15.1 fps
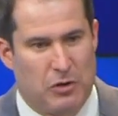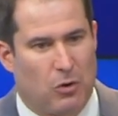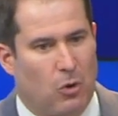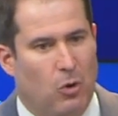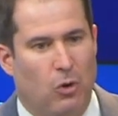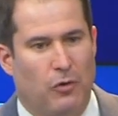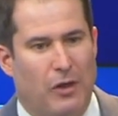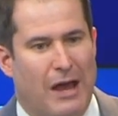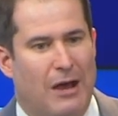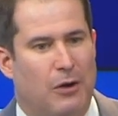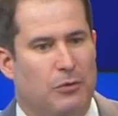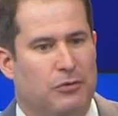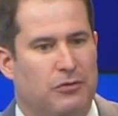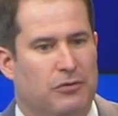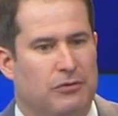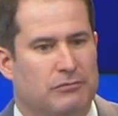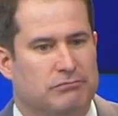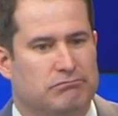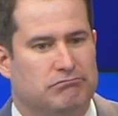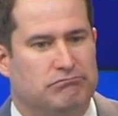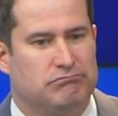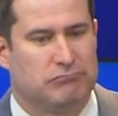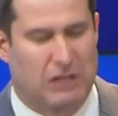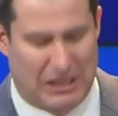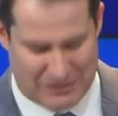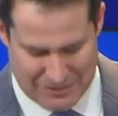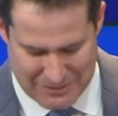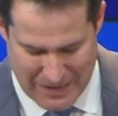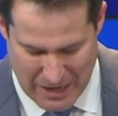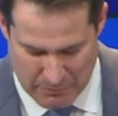When your old house
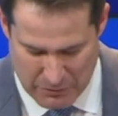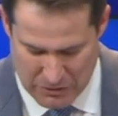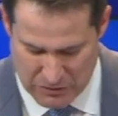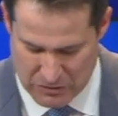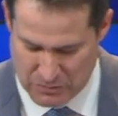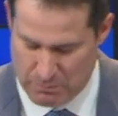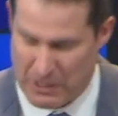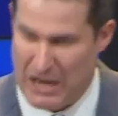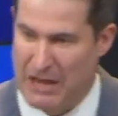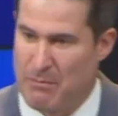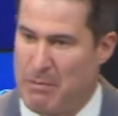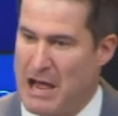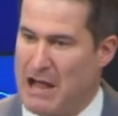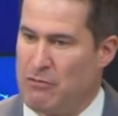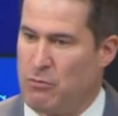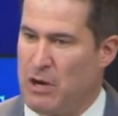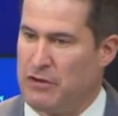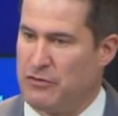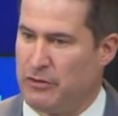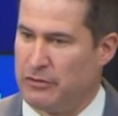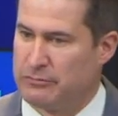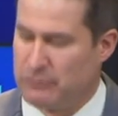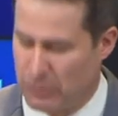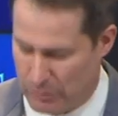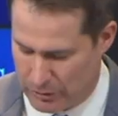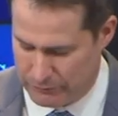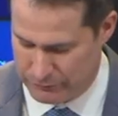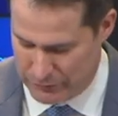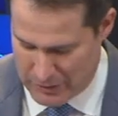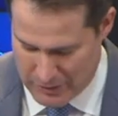gets damaged by a bad renter,
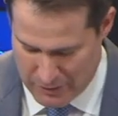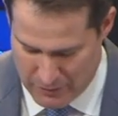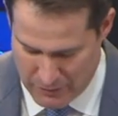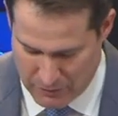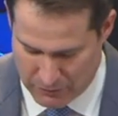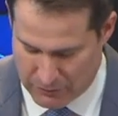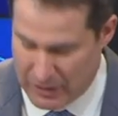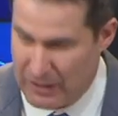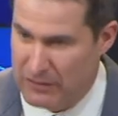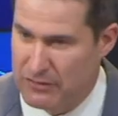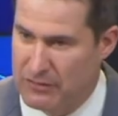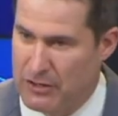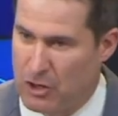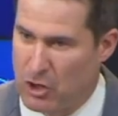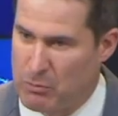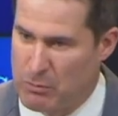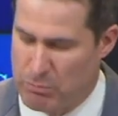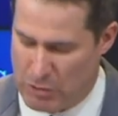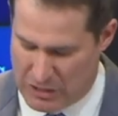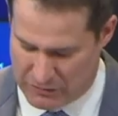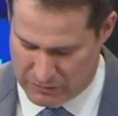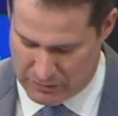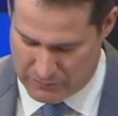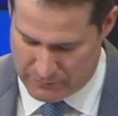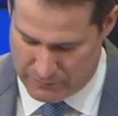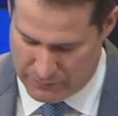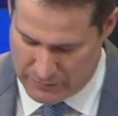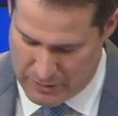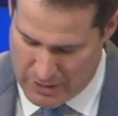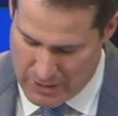or in this case, a terrible
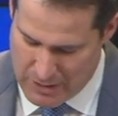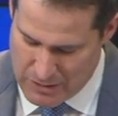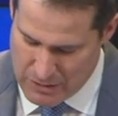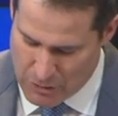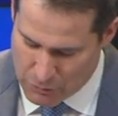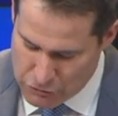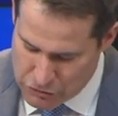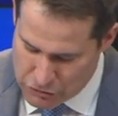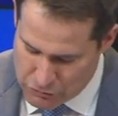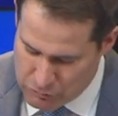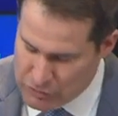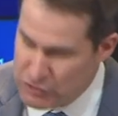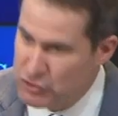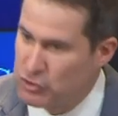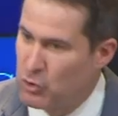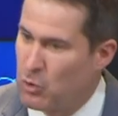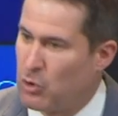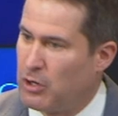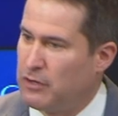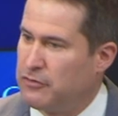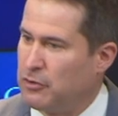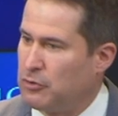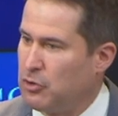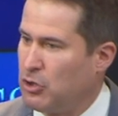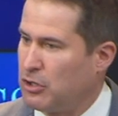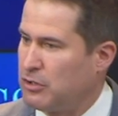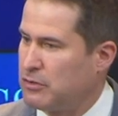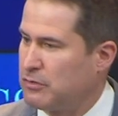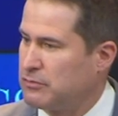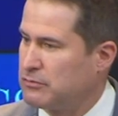president, you don't just restore it to
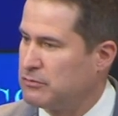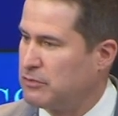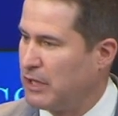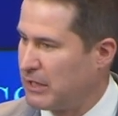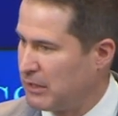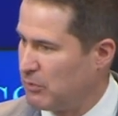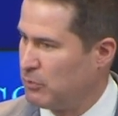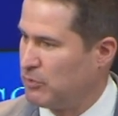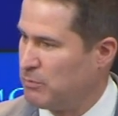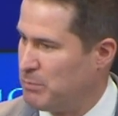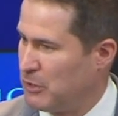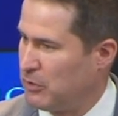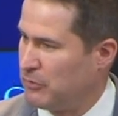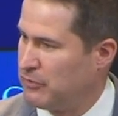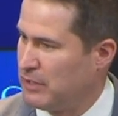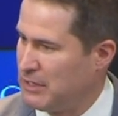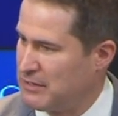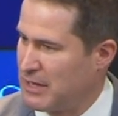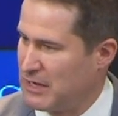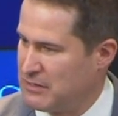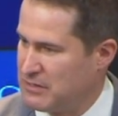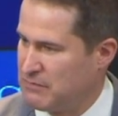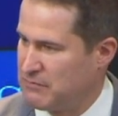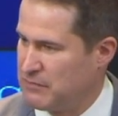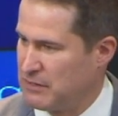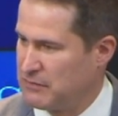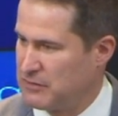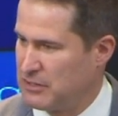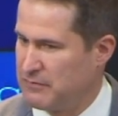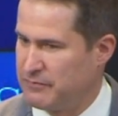look like it was built in
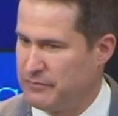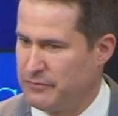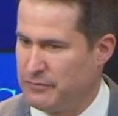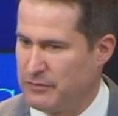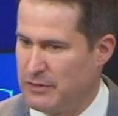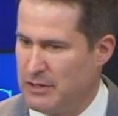1950